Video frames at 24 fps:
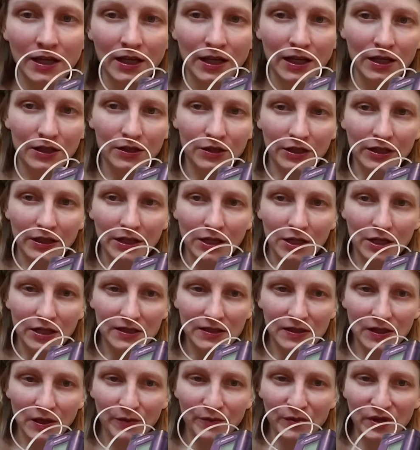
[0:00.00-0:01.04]
and you're going to hear it
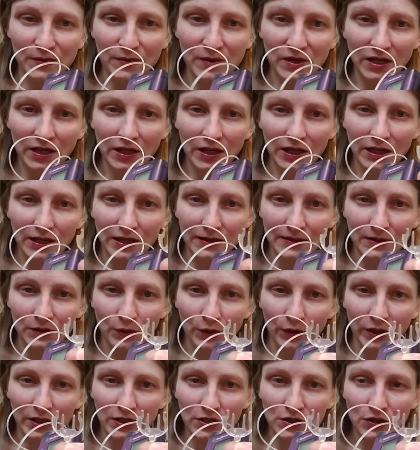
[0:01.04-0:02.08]
start beeping, and it's
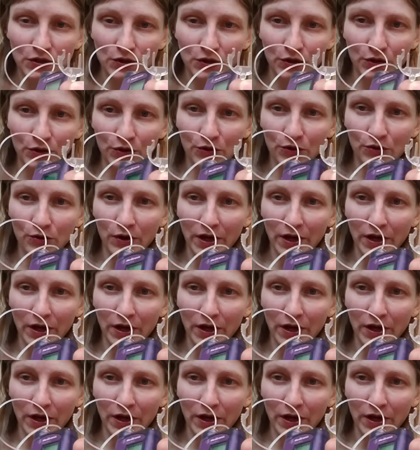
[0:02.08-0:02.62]
going to